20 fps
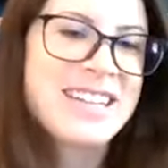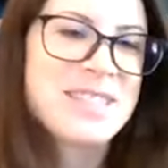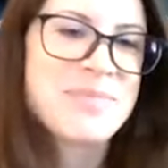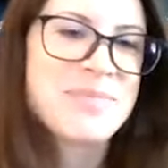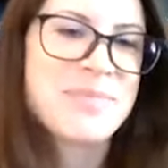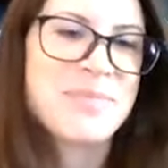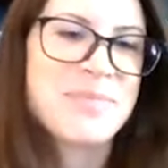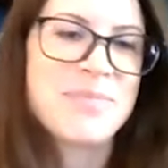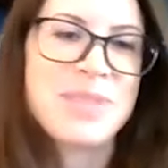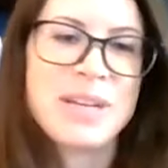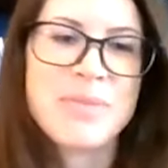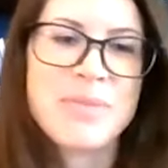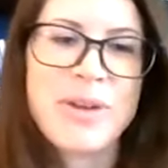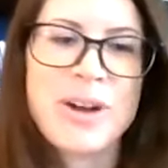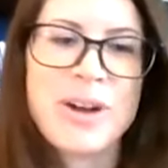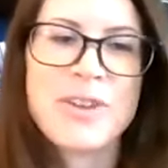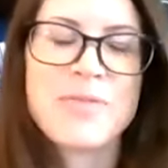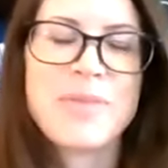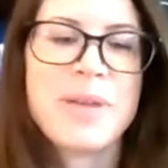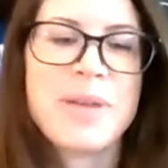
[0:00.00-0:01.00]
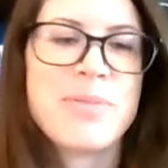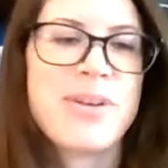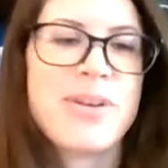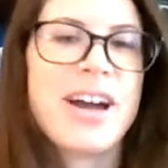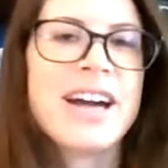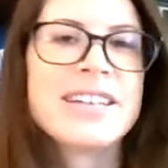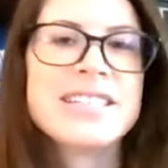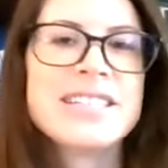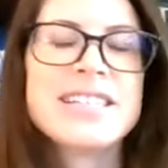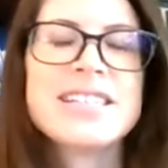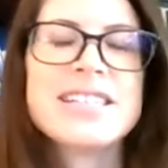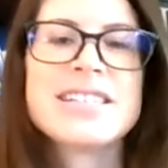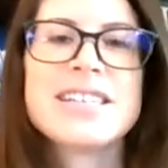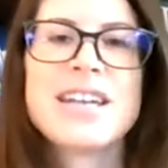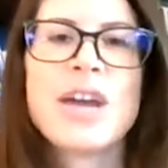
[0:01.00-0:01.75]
It's a big part of my practice.